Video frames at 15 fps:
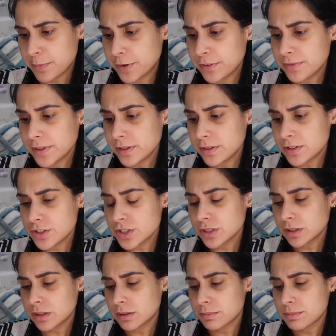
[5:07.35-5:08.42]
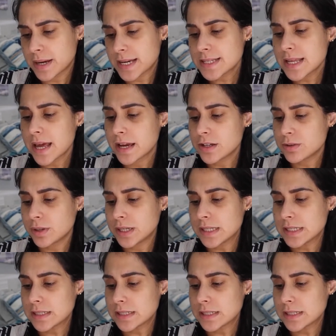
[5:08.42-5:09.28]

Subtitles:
Perfect Cushion combines hydrating